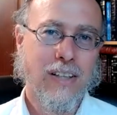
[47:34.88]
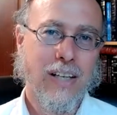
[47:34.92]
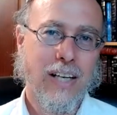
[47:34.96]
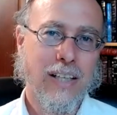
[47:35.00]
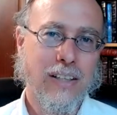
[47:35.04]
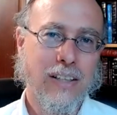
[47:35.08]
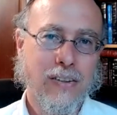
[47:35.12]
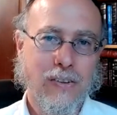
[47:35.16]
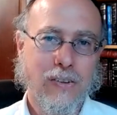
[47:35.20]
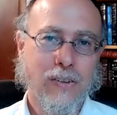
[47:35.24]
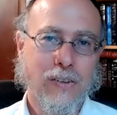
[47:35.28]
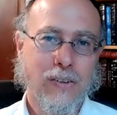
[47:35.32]
it.
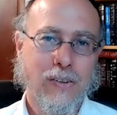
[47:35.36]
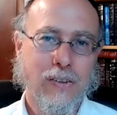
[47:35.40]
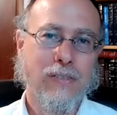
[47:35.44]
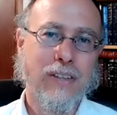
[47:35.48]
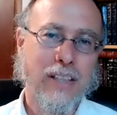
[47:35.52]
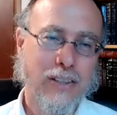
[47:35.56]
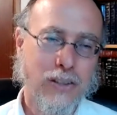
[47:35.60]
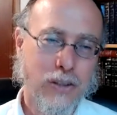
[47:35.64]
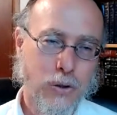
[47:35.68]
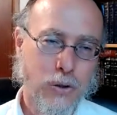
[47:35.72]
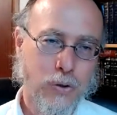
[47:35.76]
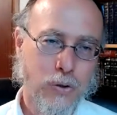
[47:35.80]
I don't know if
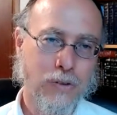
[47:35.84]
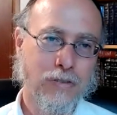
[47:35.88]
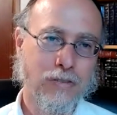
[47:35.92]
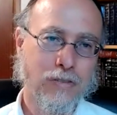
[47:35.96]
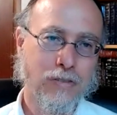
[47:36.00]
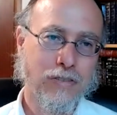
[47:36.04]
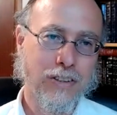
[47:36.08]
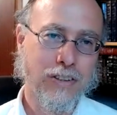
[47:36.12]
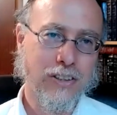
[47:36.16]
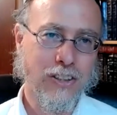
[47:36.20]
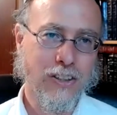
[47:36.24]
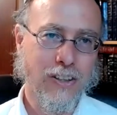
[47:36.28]
that's true
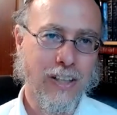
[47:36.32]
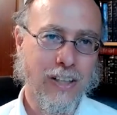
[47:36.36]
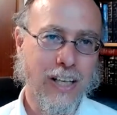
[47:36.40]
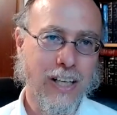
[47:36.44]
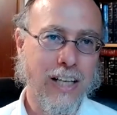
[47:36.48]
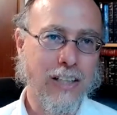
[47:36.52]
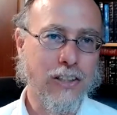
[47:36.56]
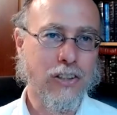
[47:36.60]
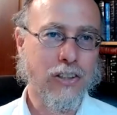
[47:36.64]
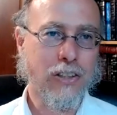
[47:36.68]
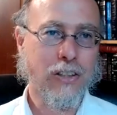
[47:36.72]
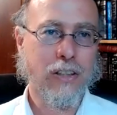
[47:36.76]

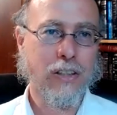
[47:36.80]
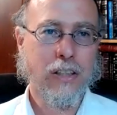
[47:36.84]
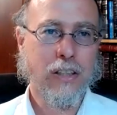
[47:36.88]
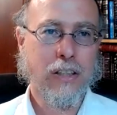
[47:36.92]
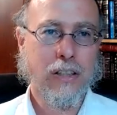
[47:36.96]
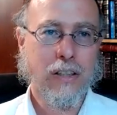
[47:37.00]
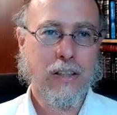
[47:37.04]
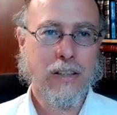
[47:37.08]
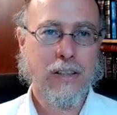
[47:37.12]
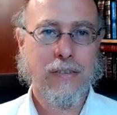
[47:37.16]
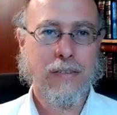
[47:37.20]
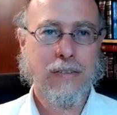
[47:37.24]
physiologically,
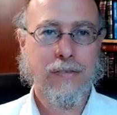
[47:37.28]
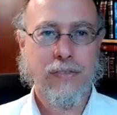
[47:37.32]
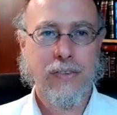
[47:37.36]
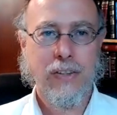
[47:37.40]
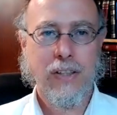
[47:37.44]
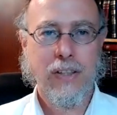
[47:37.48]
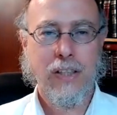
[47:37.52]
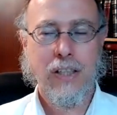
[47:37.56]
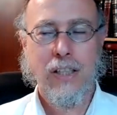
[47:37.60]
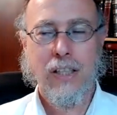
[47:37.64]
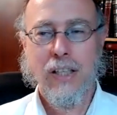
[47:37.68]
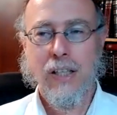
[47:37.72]

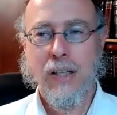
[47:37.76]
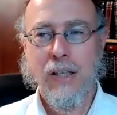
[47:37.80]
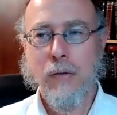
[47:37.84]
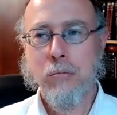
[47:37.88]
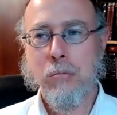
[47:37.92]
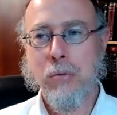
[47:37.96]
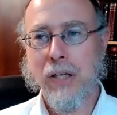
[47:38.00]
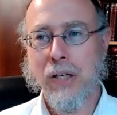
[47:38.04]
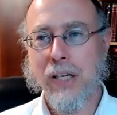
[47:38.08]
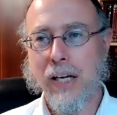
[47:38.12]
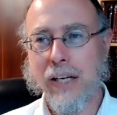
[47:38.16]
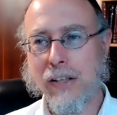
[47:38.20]

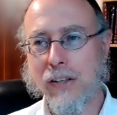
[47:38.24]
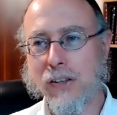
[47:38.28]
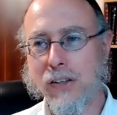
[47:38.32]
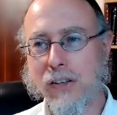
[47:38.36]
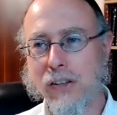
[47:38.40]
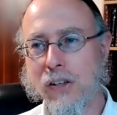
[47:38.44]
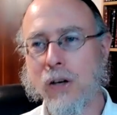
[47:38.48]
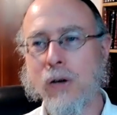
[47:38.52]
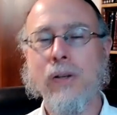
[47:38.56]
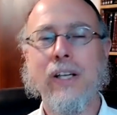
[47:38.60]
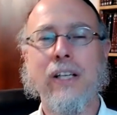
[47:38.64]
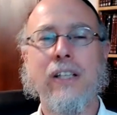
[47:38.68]
but I
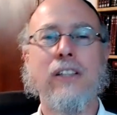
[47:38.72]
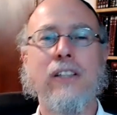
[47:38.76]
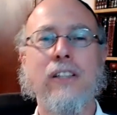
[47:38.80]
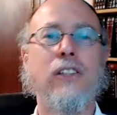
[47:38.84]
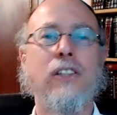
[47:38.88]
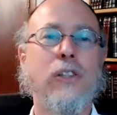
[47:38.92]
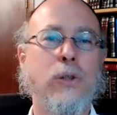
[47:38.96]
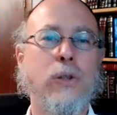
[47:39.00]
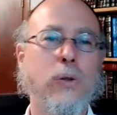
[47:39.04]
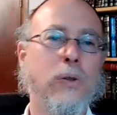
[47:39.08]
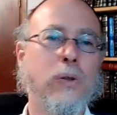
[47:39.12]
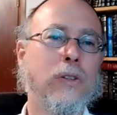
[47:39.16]
know that
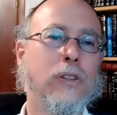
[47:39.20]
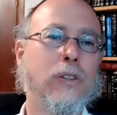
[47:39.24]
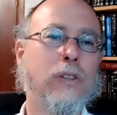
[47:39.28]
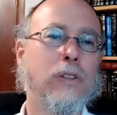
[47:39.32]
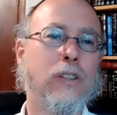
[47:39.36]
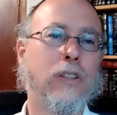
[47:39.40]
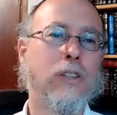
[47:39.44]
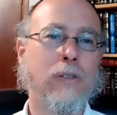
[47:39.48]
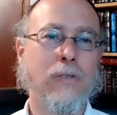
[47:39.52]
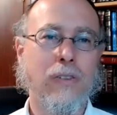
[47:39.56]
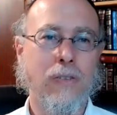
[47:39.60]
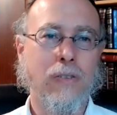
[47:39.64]
it's true in
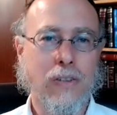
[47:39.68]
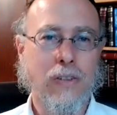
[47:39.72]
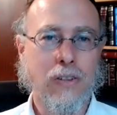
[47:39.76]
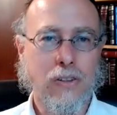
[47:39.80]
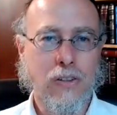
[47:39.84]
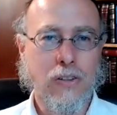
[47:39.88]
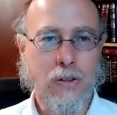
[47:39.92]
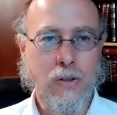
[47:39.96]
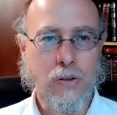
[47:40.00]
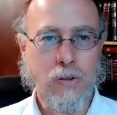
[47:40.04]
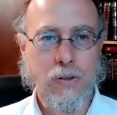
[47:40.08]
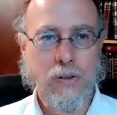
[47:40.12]
terms of the
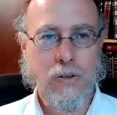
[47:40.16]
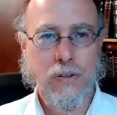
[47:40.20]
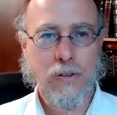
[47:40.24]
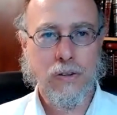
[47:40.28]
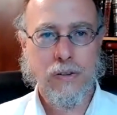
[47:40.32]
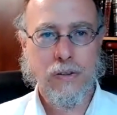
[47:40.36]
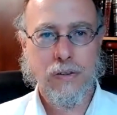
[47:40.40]
soul.